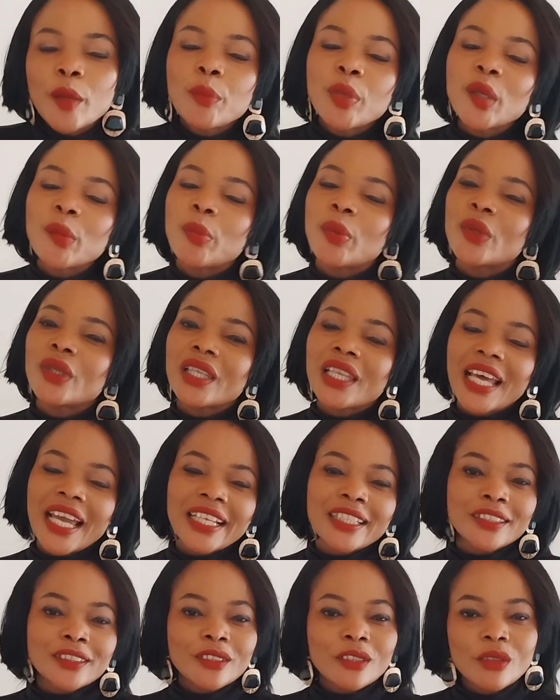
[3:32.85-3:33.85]
People
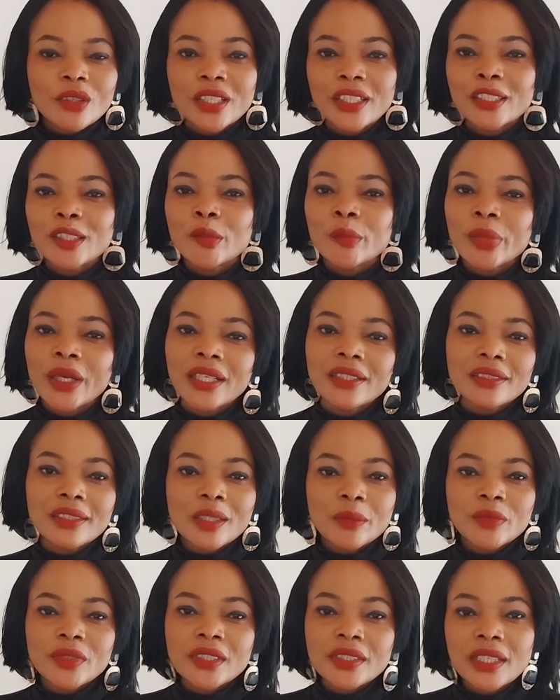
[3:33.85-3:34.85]
like talking about
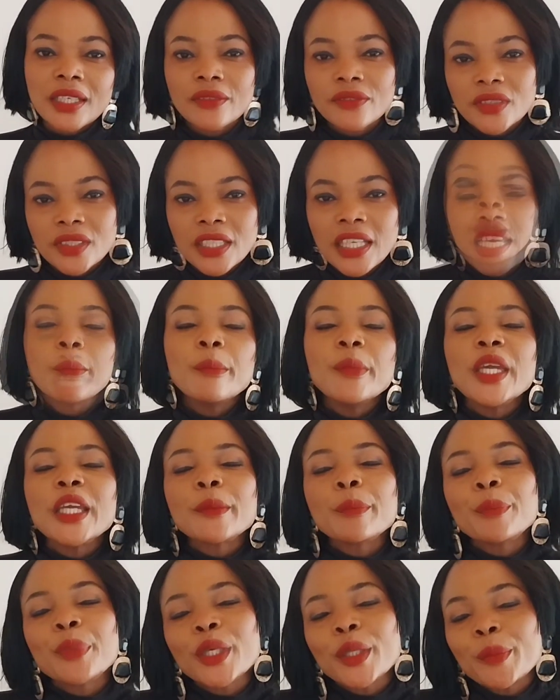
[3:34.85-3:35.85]
themselves.
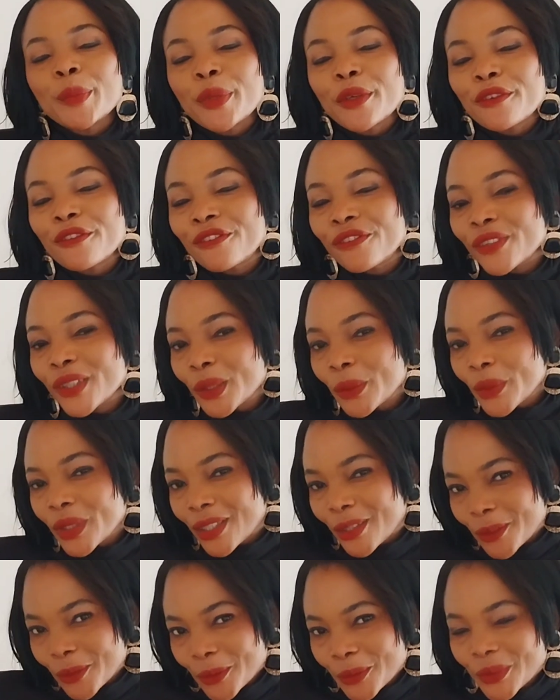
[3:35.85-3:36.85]
Make people feel
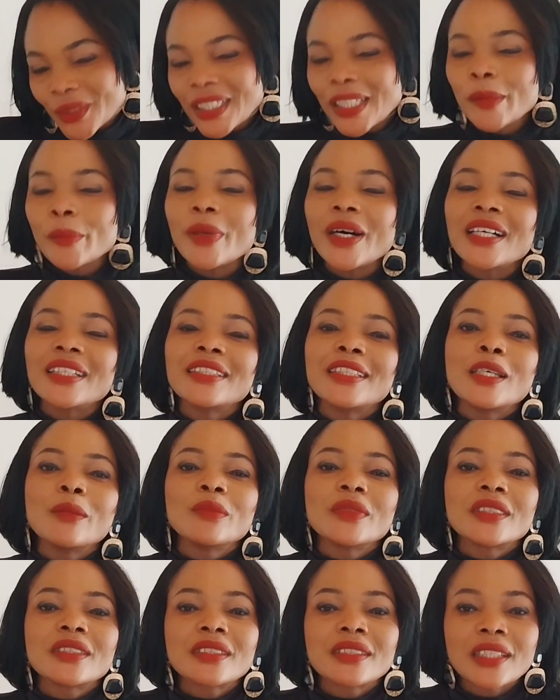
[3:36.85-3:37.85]
good about
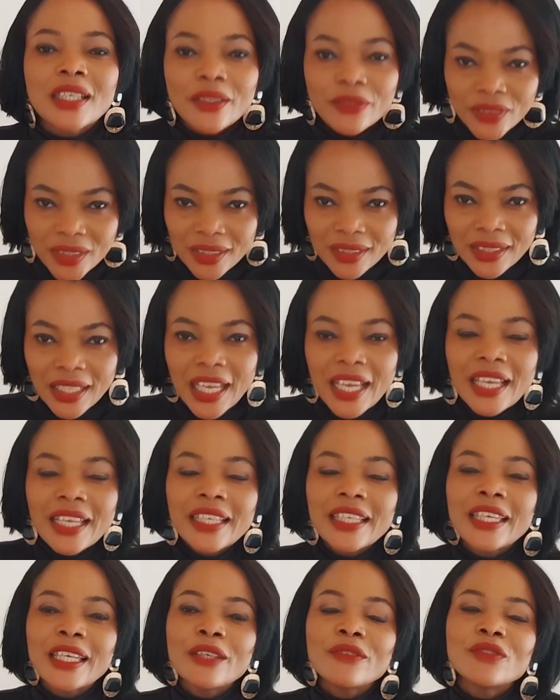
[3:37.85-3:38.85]
themselves.
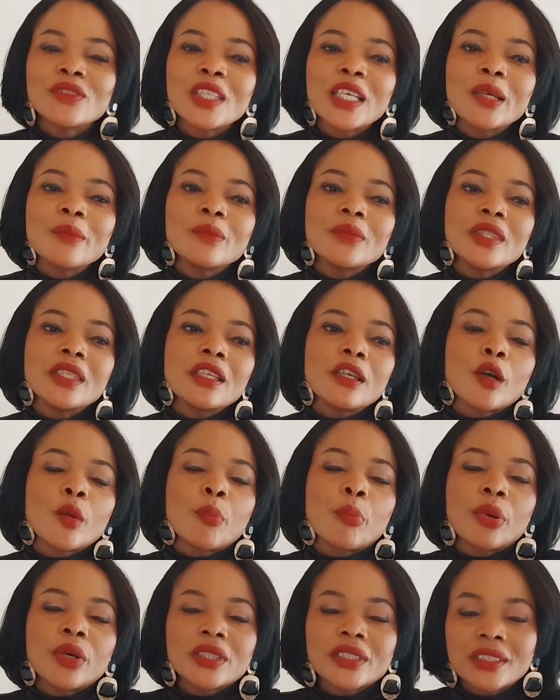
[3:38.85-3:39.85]
Give them the
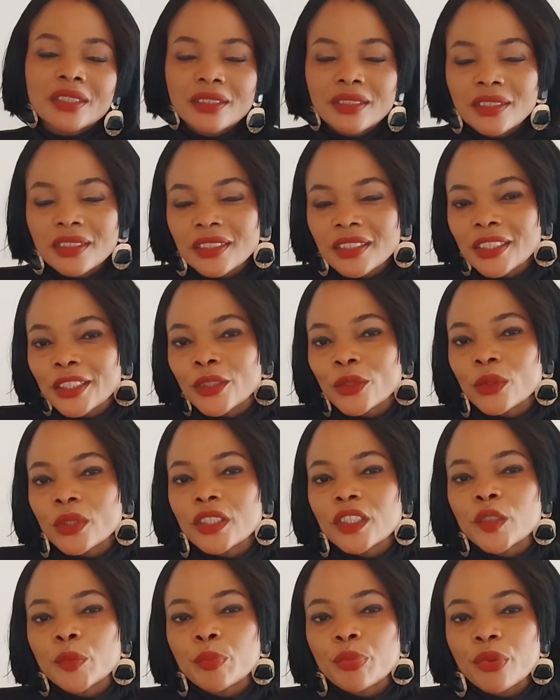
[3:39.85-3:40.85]
opportunity to
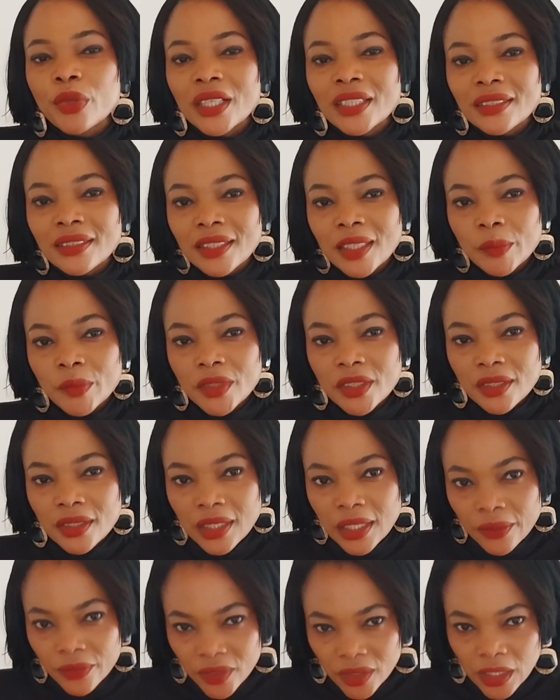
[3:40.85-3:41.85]
express
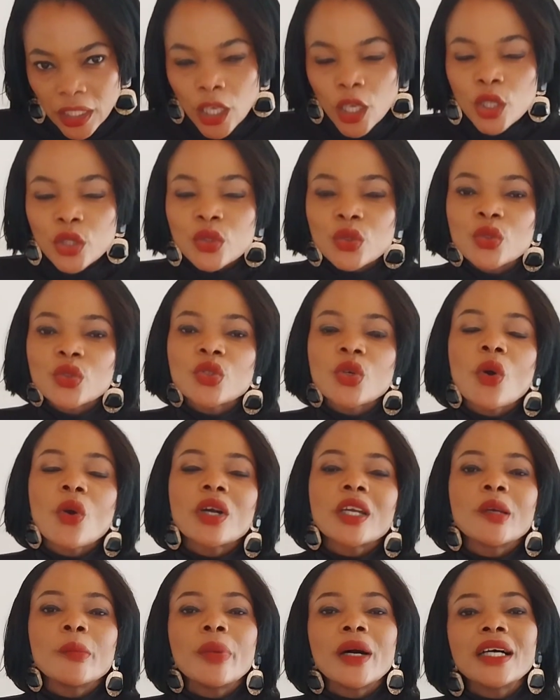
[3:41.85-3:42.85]
themselves, to
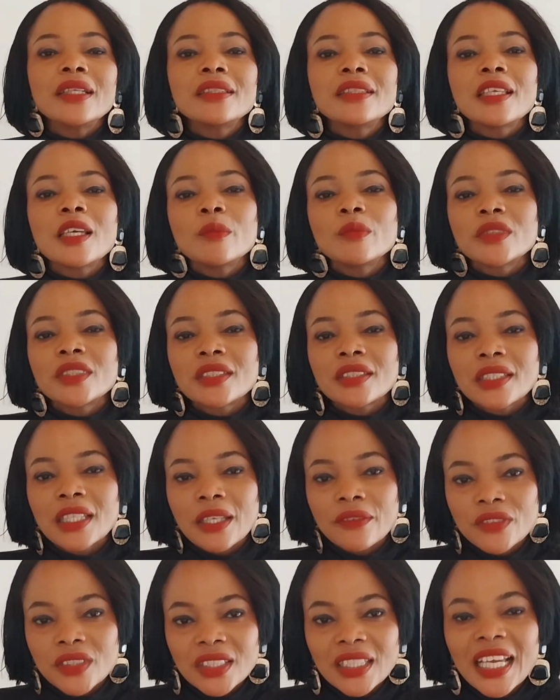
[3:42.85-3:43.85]
talk about
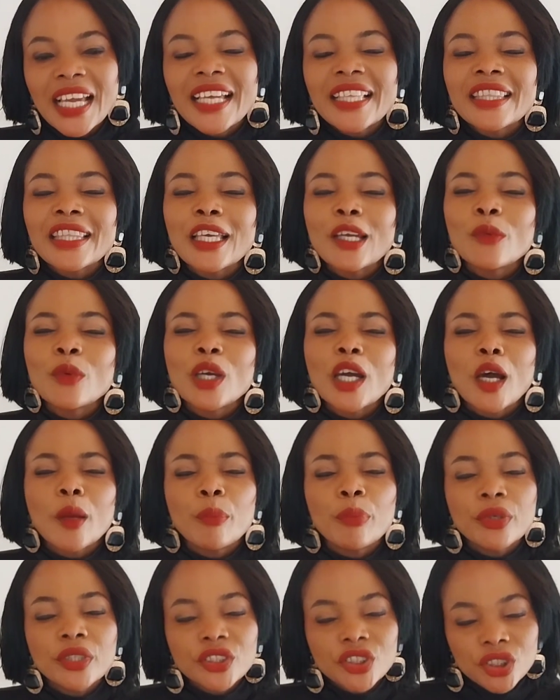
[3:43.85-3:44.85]
themselves. They will
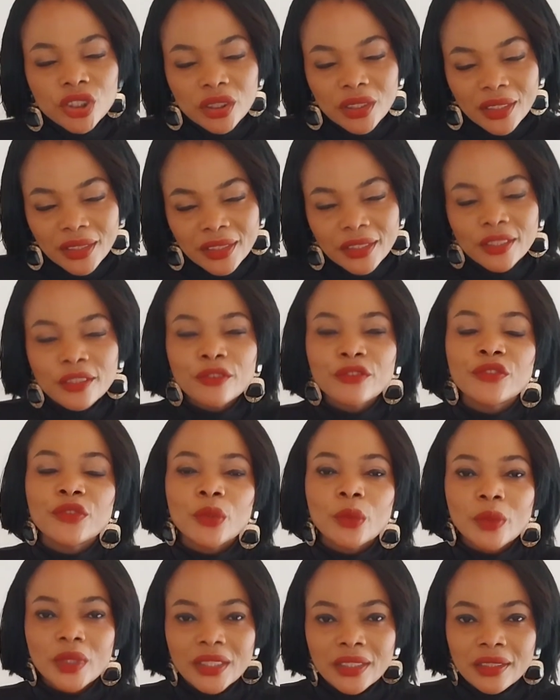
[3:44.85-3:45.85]
appreciate you
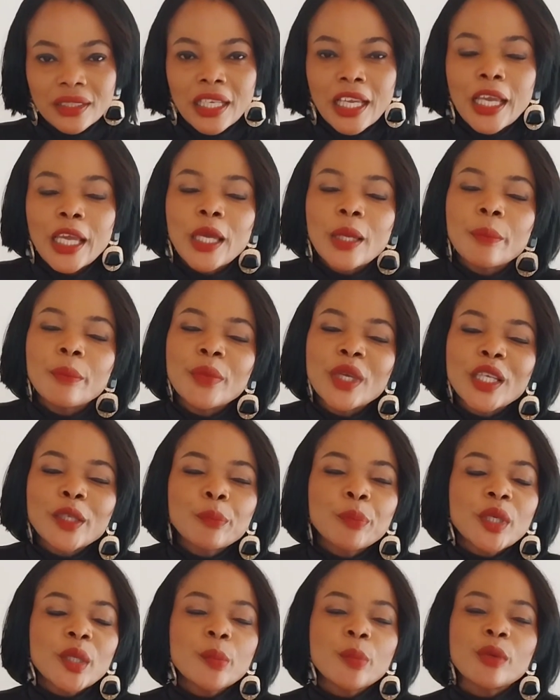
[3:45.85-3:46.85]
for it.
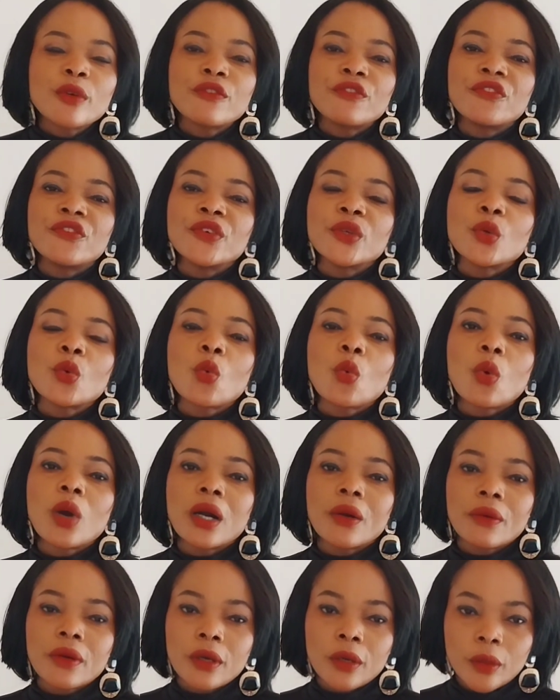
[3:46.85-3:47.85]
Make people feel
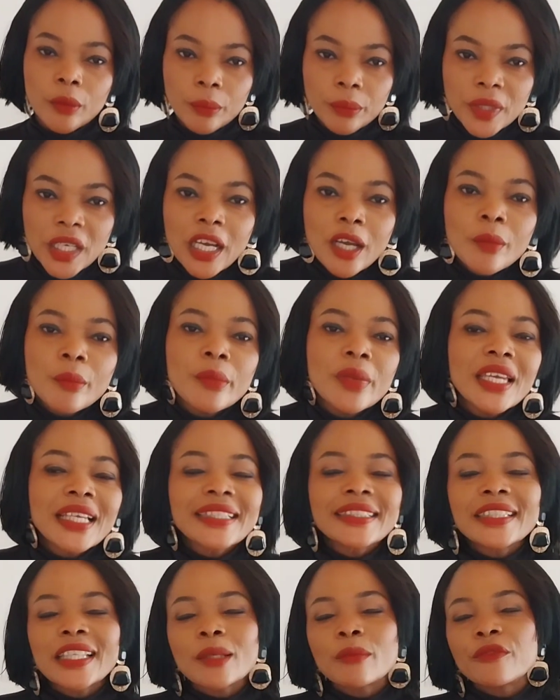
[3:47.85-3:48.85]
welcome.
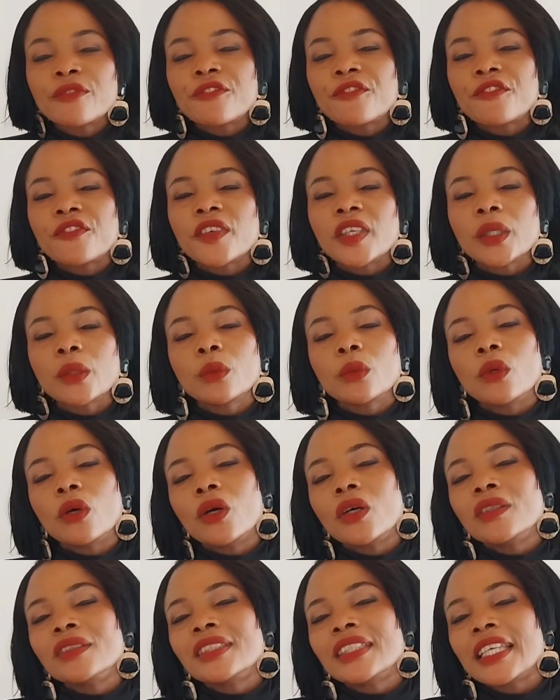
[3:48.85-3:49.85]
Make them
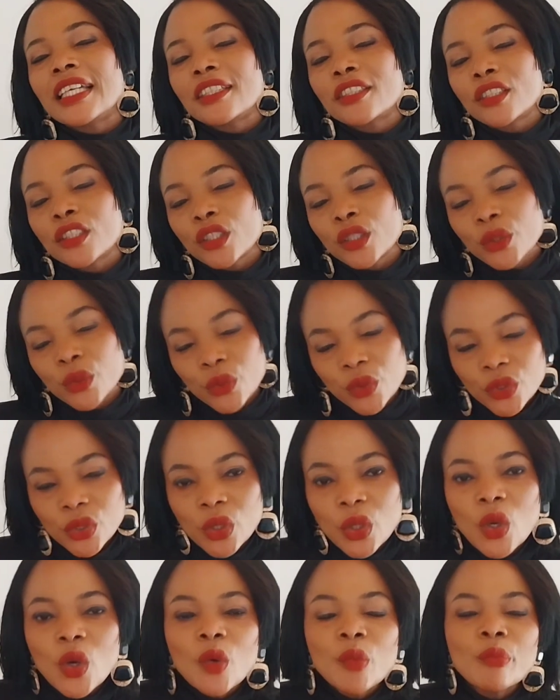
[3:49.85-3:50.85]
feel understood
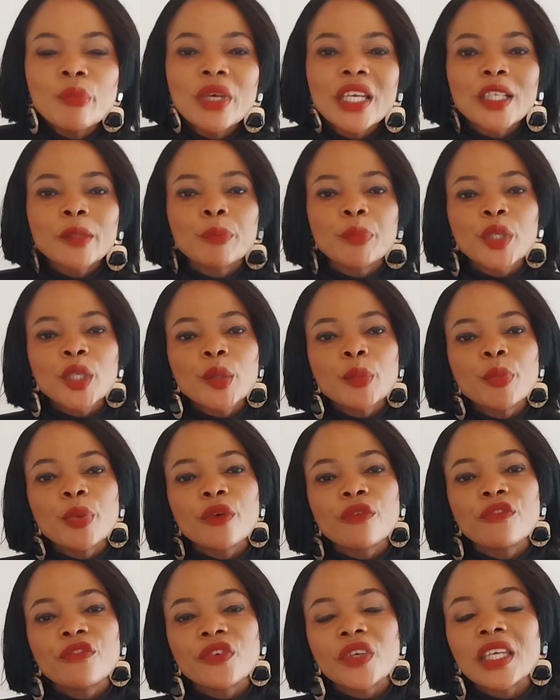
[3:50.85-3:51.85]
Make
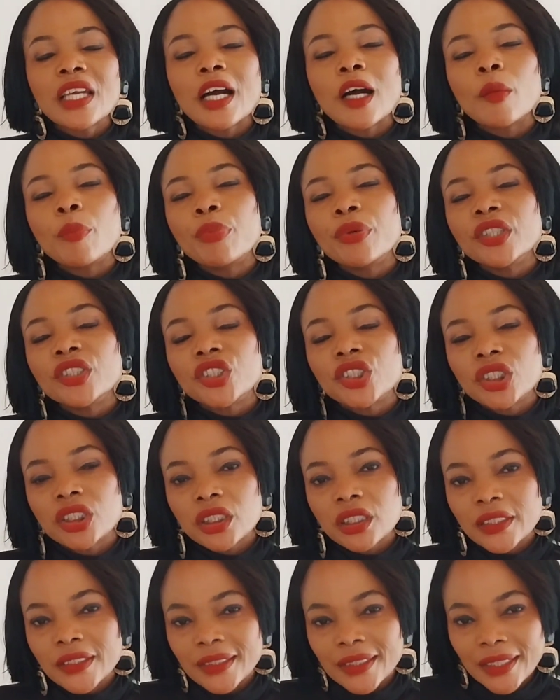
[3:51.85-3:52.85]
people feel
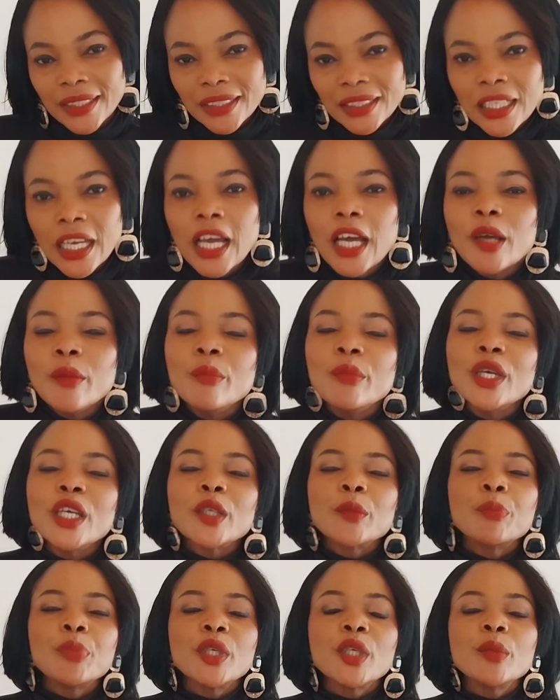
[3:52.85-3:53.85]
appreciated.
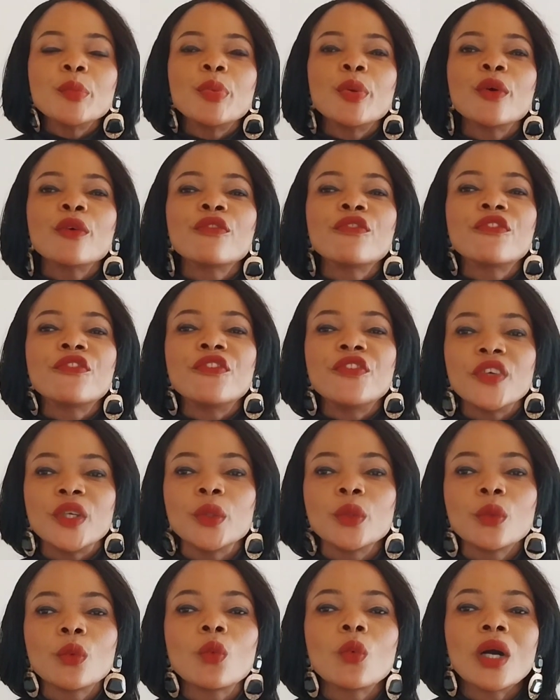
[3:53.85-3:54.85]
Make people
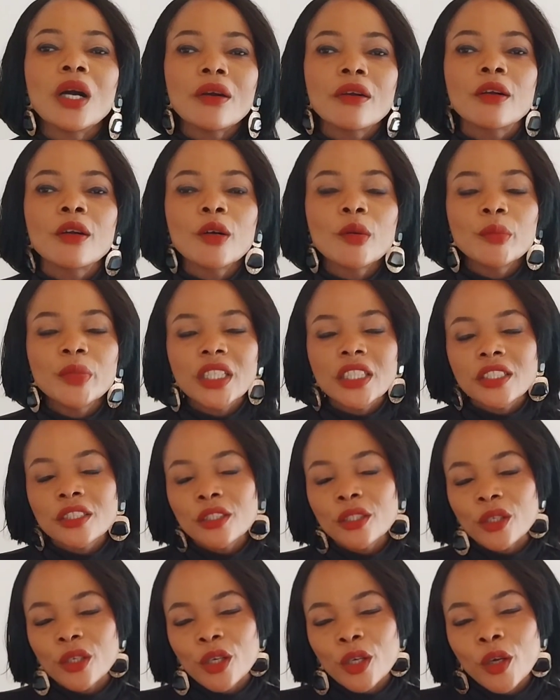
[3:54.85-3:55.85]
feel welcome in
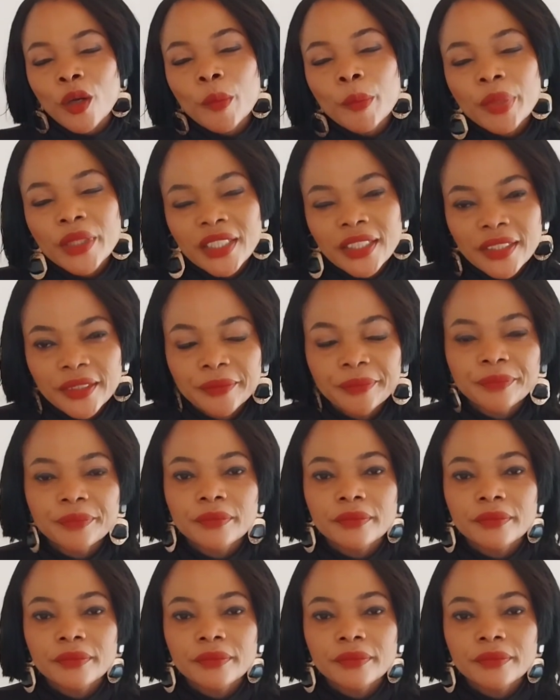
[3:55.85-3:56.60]
your company.